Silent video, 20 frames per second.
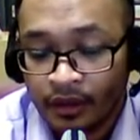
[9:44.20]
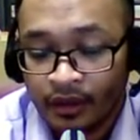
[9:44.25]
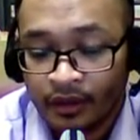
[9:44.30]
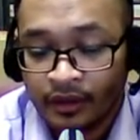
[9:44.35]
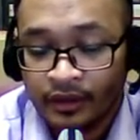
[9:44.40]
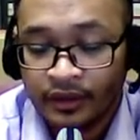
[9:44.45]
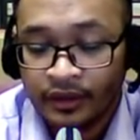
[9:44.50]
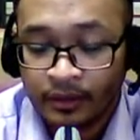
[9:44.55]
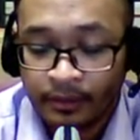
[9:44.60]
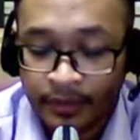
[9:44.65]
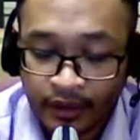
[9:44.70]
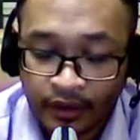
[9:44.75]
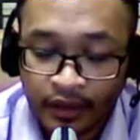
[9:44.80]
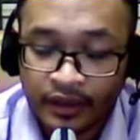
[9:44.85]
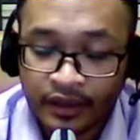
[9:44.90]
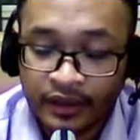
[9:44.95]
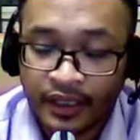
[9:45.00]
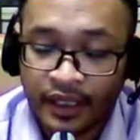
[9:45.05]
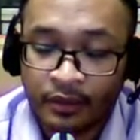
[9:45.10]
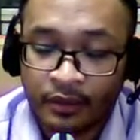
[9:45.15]
so because
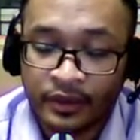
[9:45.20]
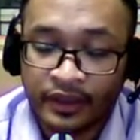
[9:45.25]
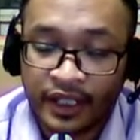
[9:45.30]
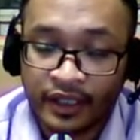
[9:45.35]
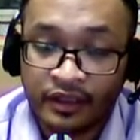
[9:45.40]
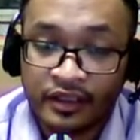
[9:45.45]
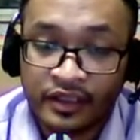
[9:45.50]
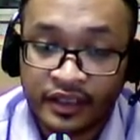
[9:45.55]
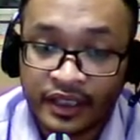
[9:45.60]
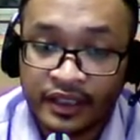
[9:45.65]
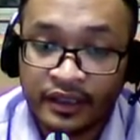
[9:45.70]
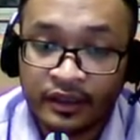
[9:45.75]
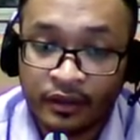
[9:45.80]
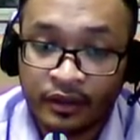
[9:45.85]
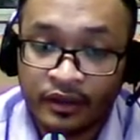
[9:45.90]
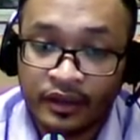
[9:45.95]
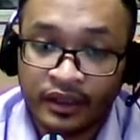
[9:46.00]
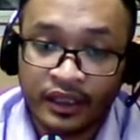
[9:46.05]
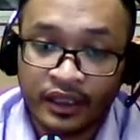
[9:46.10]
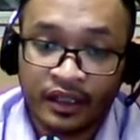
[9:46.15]
that we cannot change the
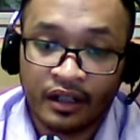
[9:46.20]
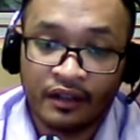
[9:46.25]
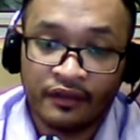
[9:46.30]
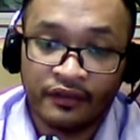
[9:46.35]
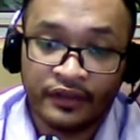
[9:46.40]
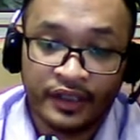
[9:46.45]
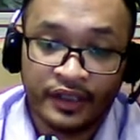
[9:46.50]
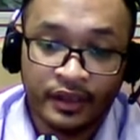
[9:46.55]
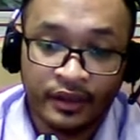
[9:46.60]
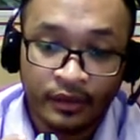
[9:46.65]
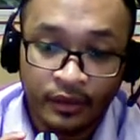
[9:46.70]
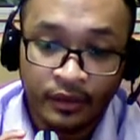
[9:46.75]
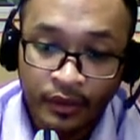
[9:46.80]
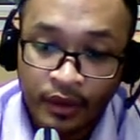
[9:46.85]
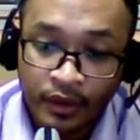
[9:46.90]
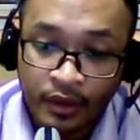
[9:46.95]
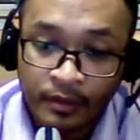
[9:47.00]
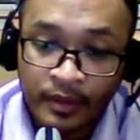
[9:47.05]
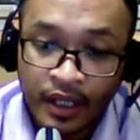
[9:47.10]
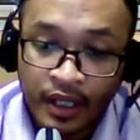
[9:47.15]
content of the
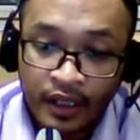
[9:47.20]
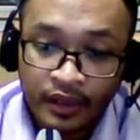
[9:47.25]
ROM,